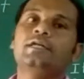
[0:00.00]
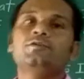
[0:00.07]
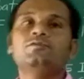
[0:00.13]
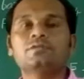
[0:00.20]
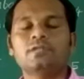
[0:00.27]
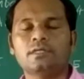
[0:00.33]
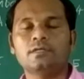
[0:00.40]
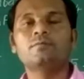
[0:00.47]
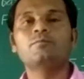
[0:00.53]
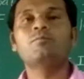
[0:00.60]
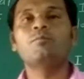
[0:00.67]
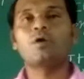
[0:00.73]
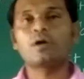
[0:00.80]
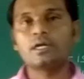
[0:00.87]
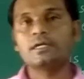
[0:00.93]
they are
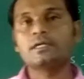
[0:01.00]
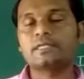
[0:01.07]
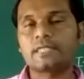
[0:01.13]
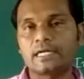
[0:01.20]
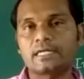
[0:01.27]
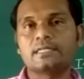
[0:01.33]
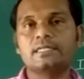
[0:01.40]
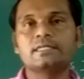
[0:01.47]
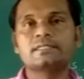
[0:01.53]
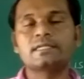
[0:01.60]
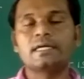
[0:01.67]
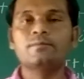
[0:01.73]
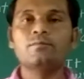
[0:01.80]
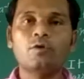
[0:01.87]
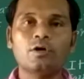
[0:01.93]
using modern techniques
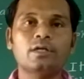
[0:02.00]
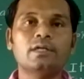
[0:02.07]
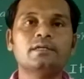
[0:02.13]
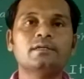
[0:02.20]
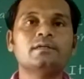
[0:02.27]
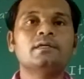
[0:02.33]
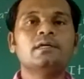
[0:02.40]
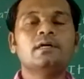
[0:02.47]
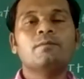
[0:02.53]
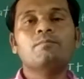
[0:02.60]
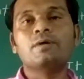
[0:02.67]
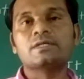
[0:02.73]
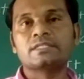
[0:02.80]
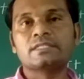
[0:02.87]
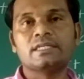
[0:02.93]
and modern
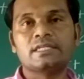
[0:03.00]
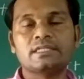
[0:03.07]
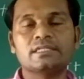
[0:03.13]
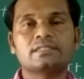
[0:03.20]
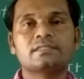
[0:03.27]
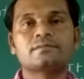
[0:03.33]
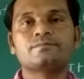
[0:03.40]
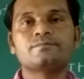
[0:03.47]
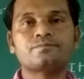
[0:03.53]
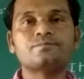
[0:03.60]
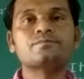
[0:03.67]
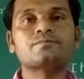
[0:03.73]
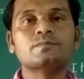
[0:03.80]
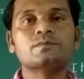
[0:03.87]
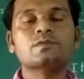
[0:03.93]
machineries.
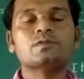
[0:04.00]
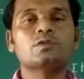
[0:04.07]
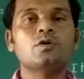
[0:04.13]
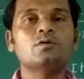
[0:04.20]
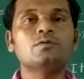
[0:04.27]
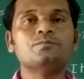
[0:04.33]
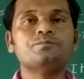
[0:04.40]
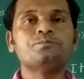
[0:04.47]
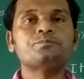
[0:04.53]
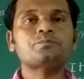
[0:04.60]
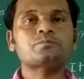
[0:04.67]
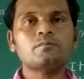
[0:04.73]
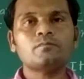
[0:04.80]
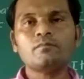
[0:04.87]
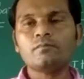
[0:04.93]

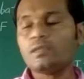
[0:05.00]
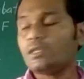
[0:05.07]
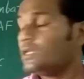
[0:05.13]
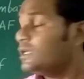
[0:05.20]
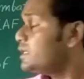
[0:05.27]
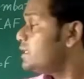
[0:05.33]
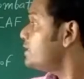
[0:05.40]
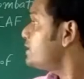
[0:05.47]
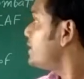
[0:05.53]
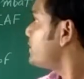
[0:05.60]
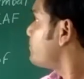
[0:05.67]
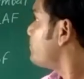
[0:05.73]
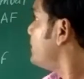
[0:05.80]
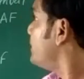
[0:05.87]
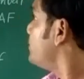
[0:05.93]
So, in
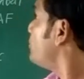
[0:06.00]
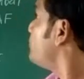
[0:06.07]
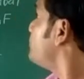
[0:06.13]
that field